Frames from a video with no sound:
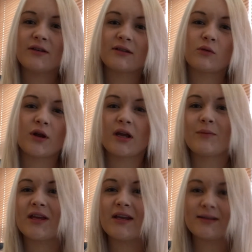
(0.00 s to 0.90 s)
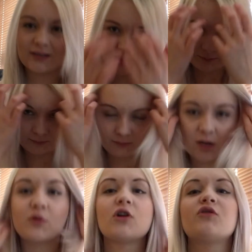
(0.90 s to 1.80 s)
So when I'm eating
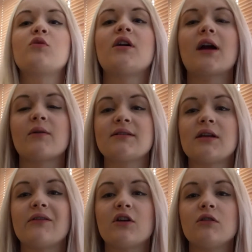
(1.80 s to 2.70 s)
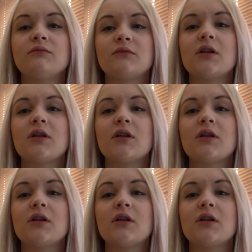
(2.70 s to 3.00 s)
my post-workout cereal,